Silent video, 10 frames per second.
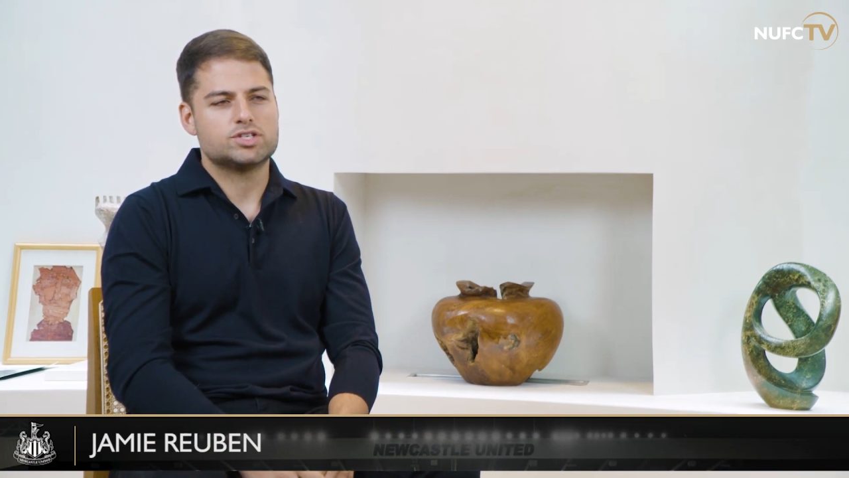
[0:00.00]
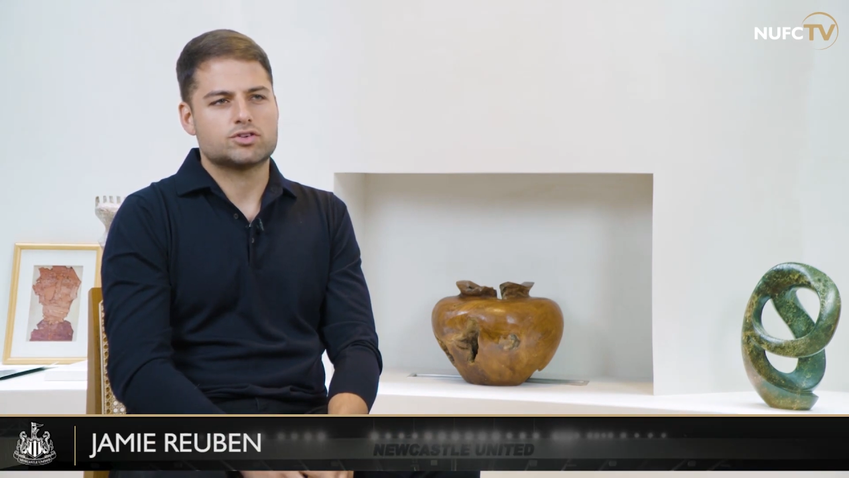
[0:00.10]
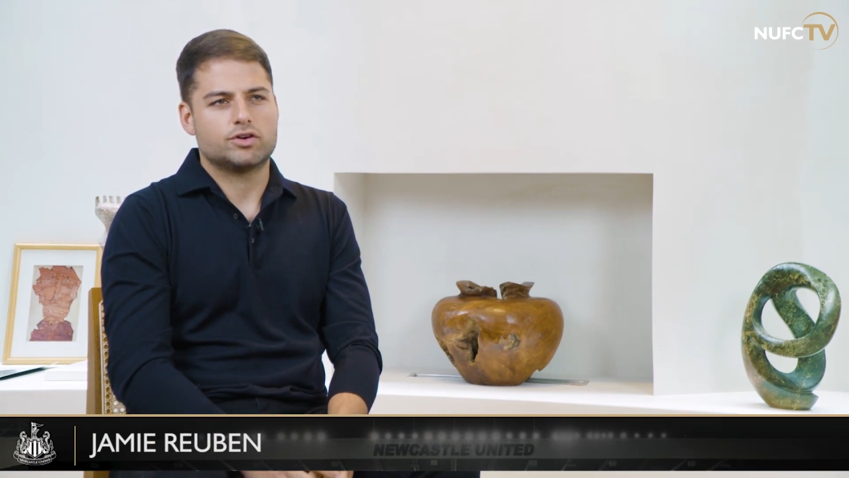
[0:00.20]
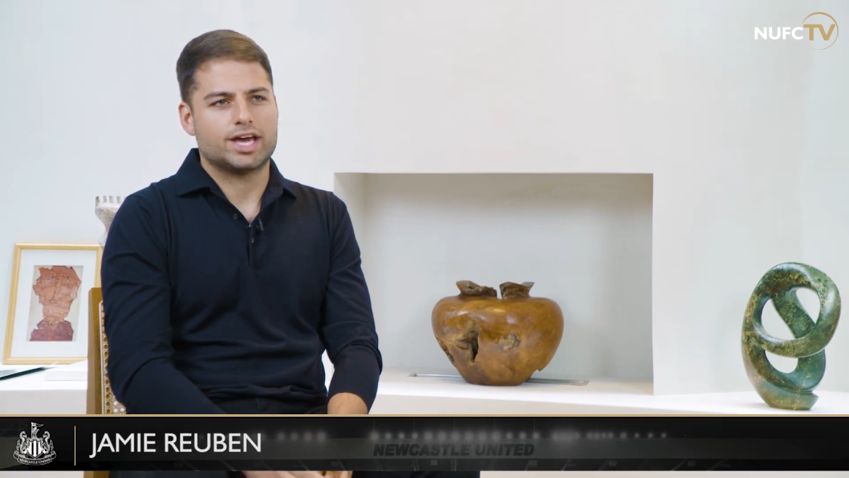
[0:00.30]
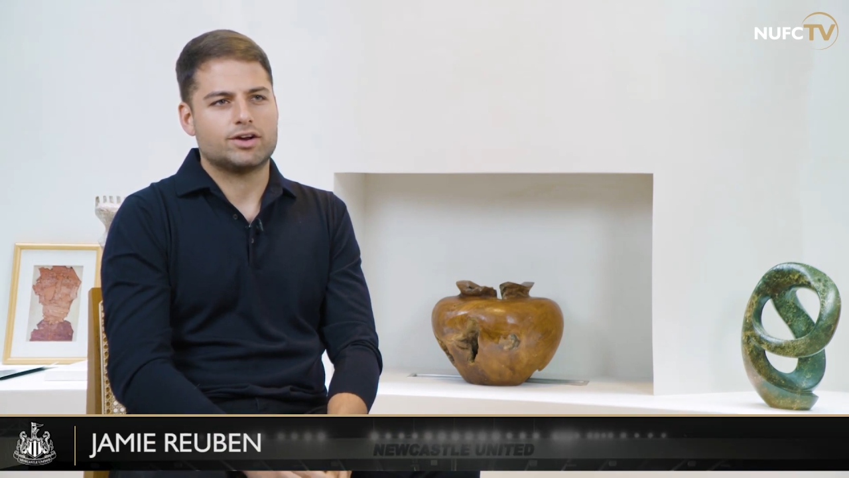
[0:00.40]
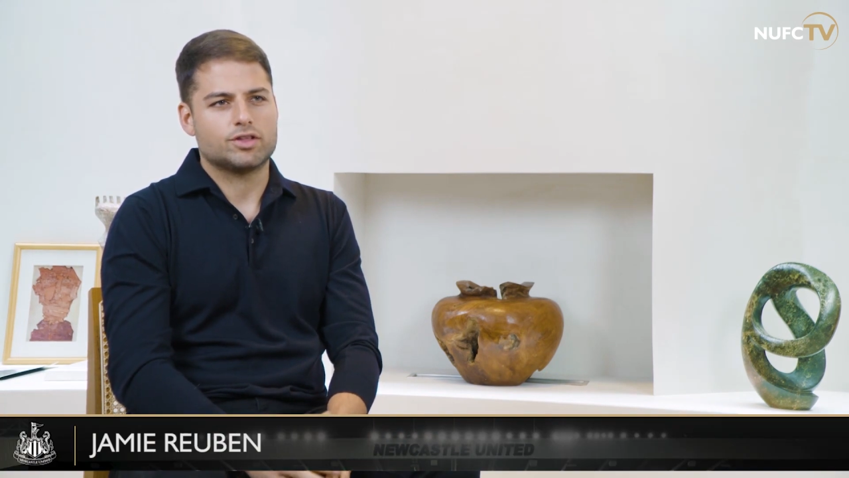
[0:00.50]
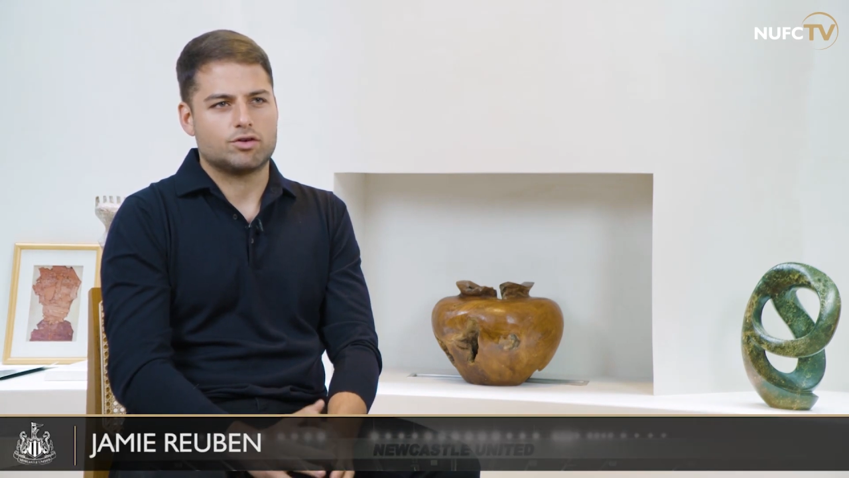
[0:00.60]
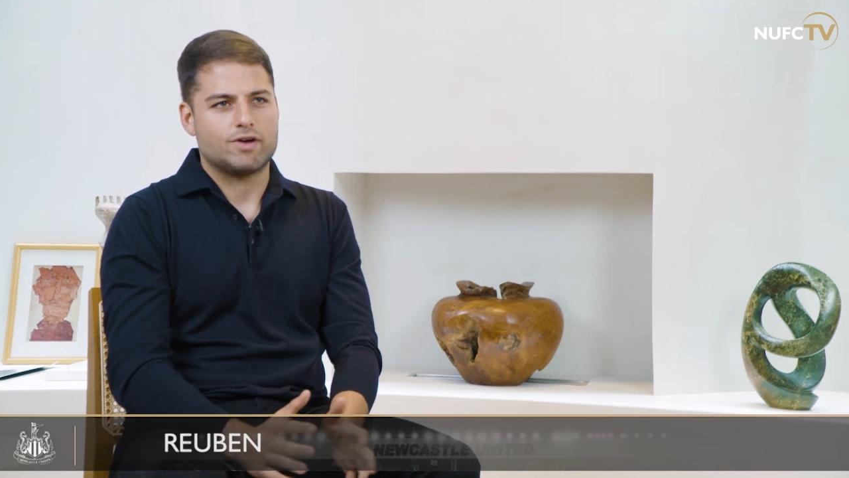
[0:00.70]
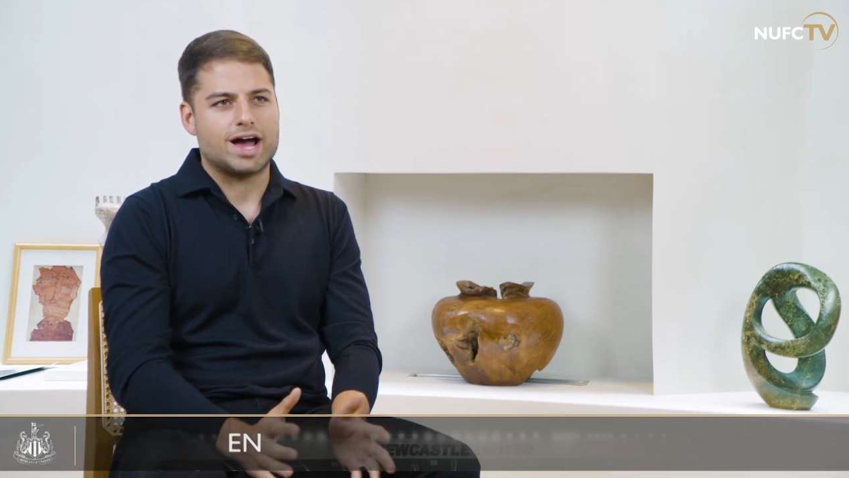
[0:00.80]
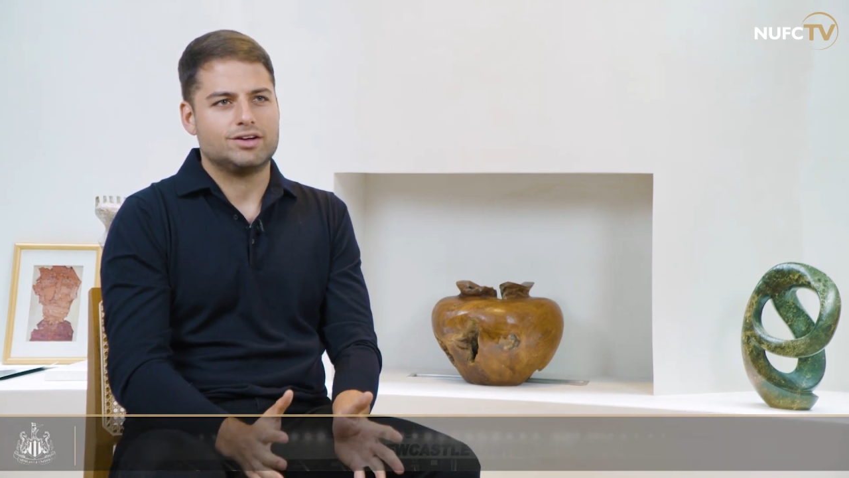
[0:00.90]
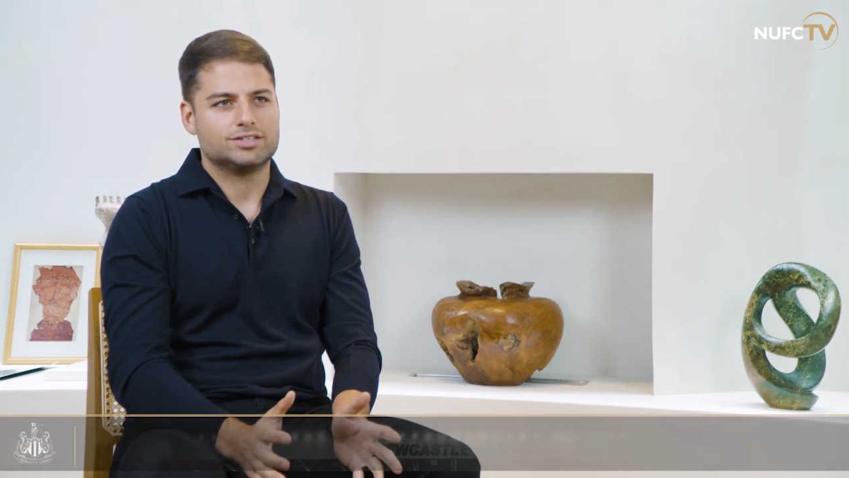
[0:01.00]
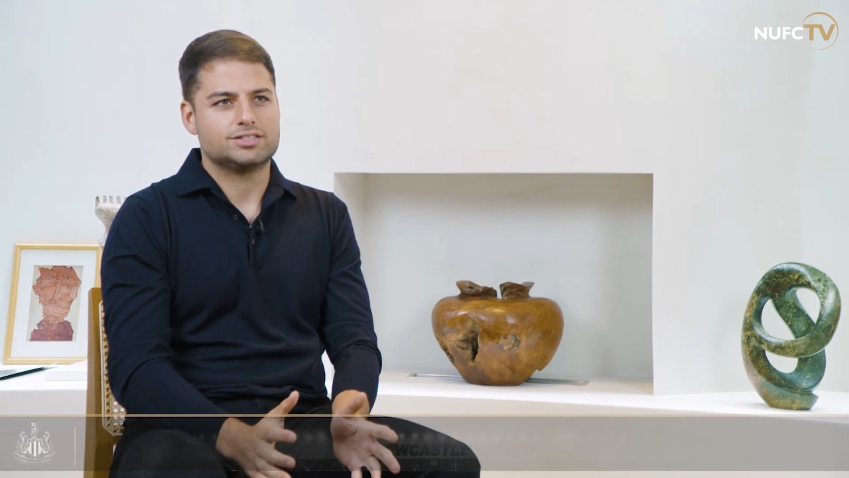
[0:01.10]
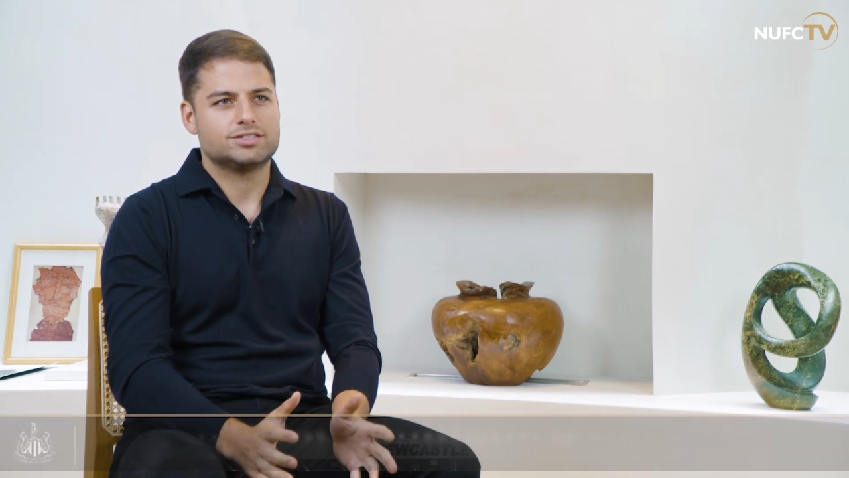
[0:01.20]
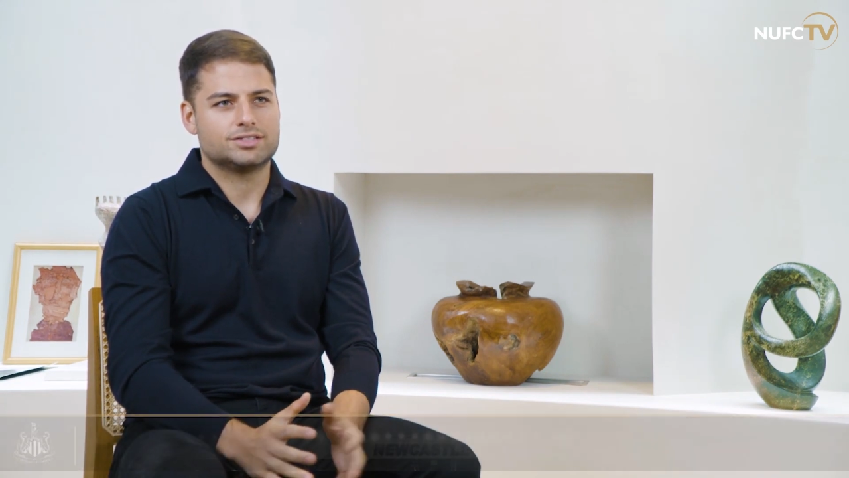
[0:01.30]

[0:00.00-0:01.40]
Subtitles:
just got to get on the ground,